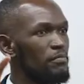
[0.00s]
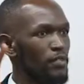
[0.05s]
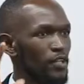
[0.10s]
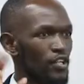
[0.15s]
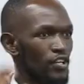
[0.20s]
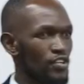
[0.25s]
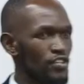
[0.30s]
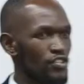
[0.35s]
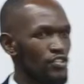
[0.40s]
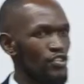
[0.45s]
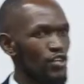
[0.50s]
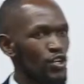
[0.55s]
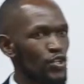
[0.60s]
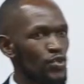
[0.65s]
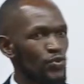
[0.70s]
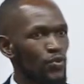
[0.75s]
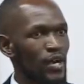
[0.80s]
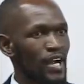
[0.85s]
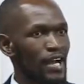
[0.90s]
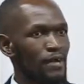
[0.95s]
Because
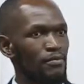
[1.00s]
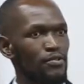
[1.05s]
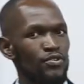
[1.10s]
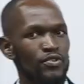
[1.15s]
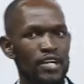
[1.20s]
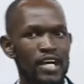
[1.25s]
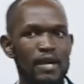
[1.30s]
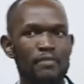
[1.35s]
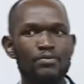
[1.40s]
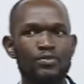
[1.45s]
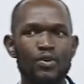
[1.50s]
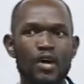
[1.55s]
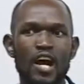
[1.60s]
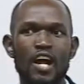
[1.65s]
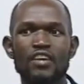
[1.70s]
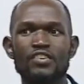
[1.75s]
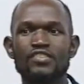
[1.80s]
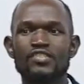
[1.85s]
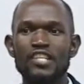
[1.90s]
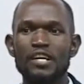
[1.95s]
those who are able to come to
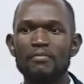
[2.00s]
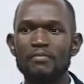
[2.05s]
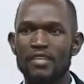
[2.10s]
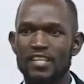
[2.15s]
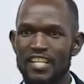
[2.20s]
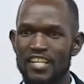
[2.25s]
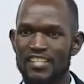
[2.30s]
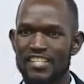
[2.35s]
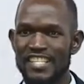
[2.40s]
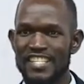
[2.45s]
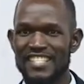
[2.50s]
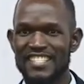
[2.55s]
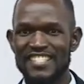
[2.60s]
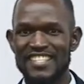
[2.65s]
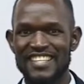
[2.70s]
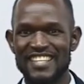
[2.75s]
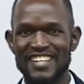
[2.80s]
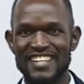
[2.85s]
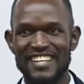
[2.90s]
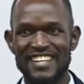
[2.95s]
our seminaries